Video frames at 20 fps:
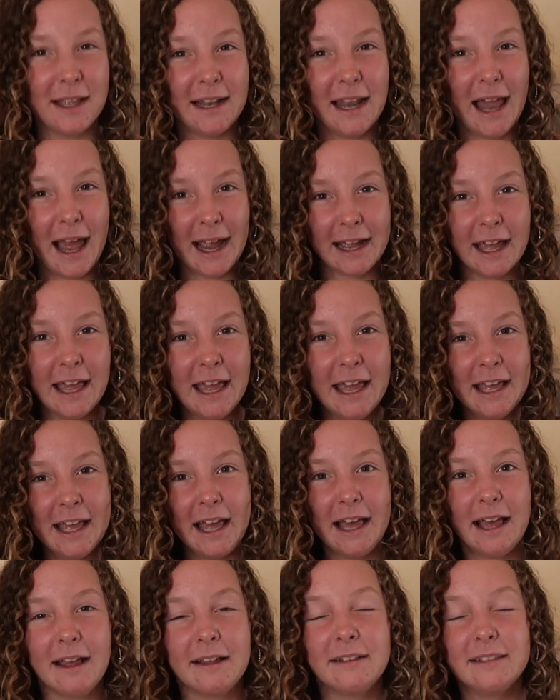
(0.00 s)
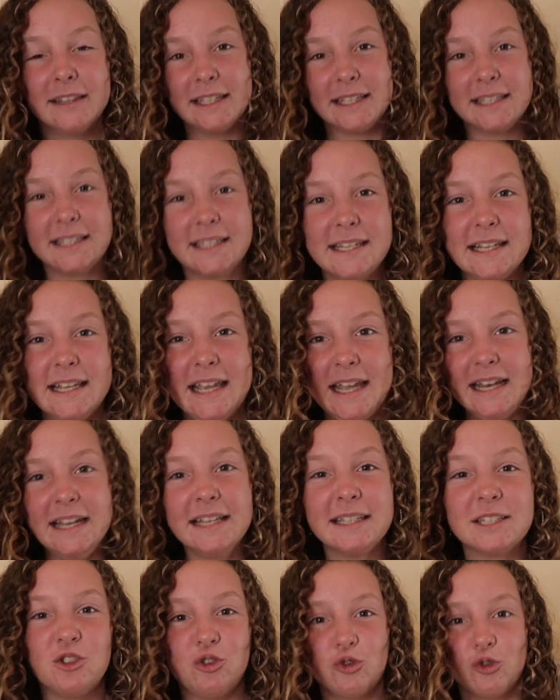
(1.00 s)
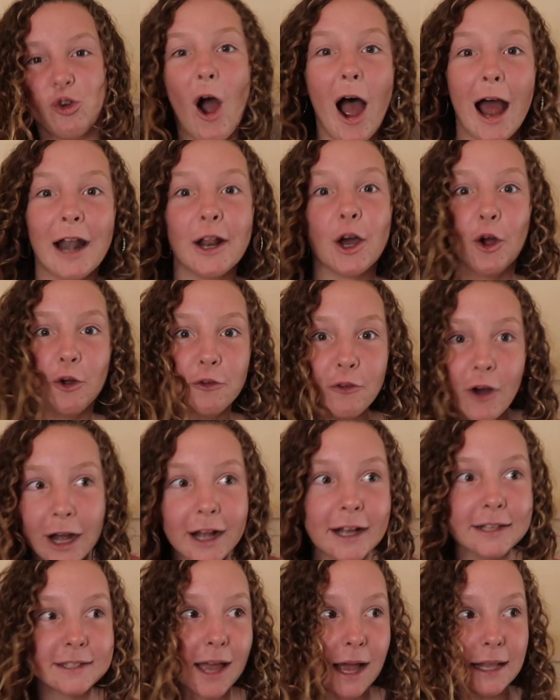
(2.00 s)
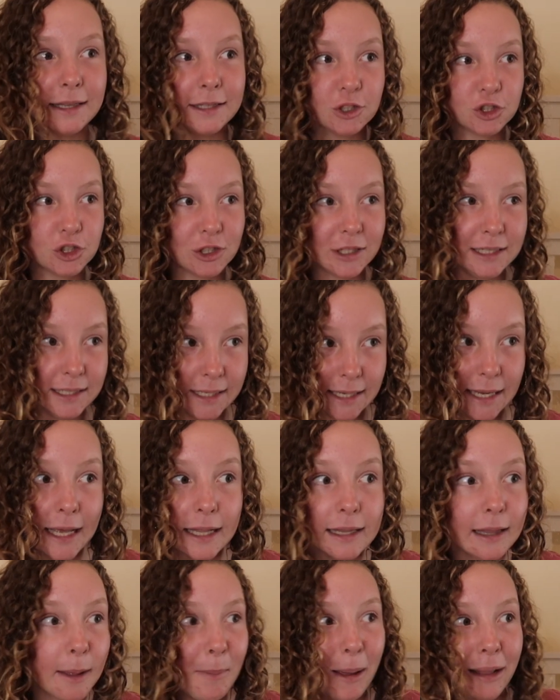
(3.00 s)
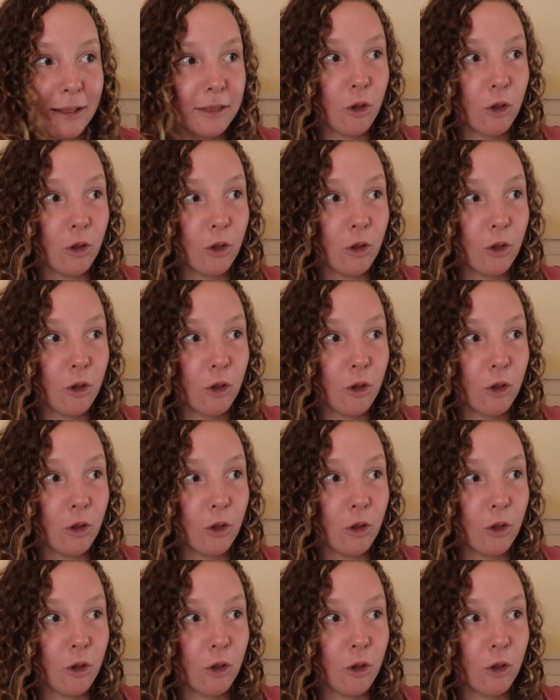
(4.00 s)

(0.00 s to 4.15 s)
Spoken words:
they're like the skin is dried over because I literally kneel at my